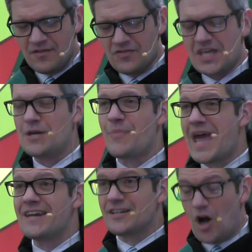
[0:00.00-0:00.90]
Then
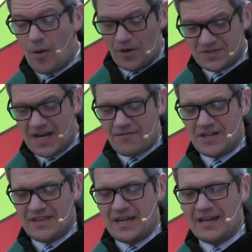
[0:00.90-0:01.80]
abandon almost
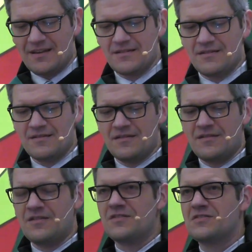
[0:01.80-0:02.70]
everything,
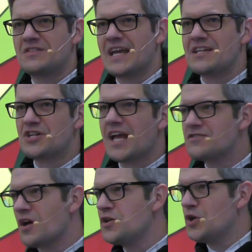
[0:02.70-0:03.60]
take a
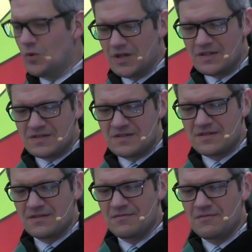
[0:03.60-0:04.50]
chance on
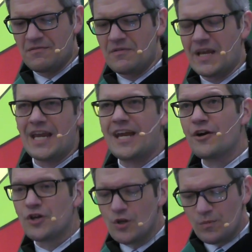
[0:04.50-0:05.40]
newness,
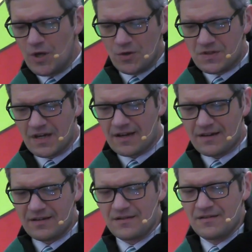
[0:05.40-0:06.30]
hear new
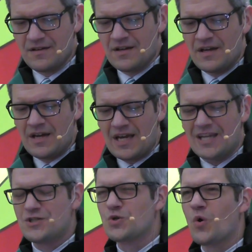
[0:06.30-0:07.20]
music,
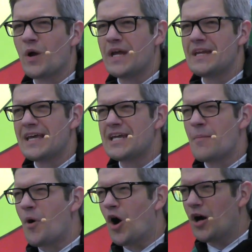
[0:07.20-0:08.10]
and join in a
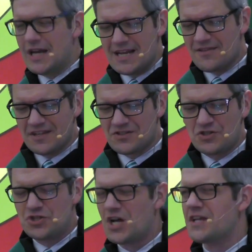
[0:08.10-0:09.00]
party that's
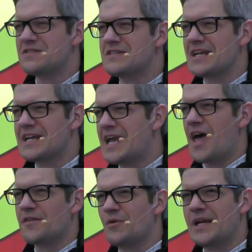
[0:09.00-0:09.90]
just
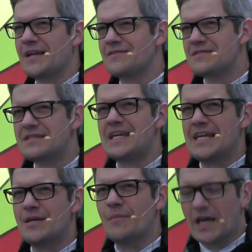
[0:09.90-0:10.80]
gathering
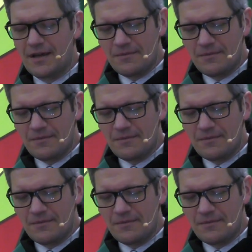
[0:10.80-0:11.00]
steam.